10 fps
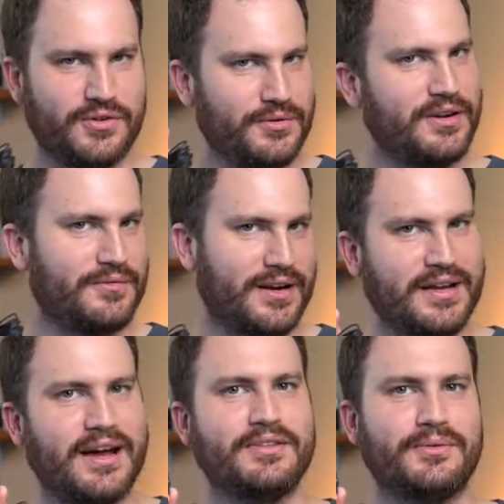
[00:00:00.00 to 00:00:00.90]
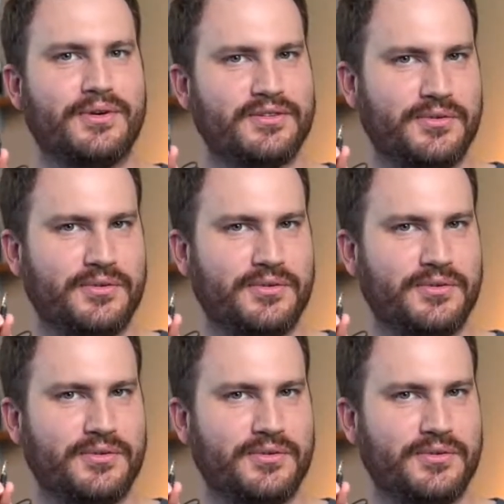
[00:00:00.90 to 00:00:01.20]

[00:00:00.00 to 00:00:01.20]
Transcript: two different kinds of ones.